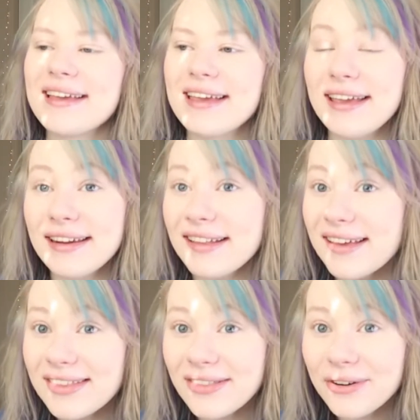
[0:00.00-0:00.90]
And I
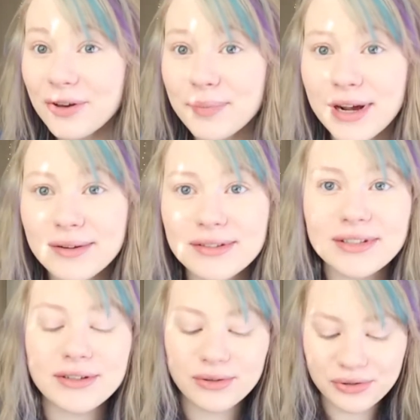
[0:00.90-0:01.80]
like that they're all
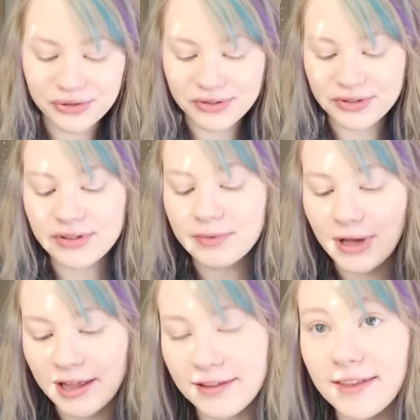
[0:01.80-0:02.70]
browns and neutrals. This is a
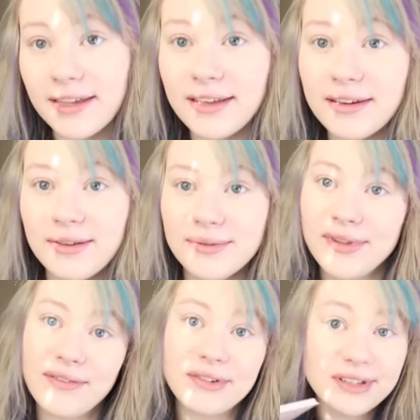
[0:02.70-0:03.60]
palette that I can use
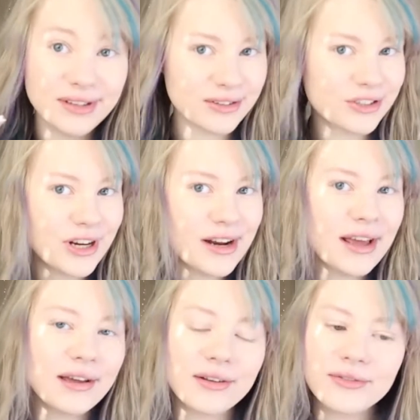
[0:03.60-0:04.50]
every single shade
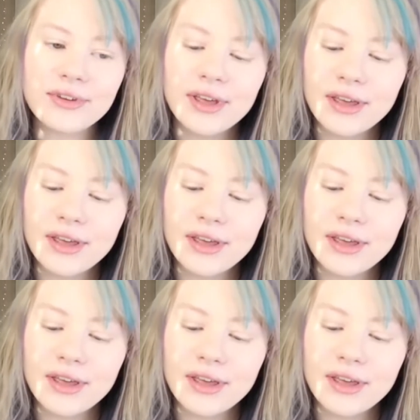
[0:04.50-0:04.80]
out of,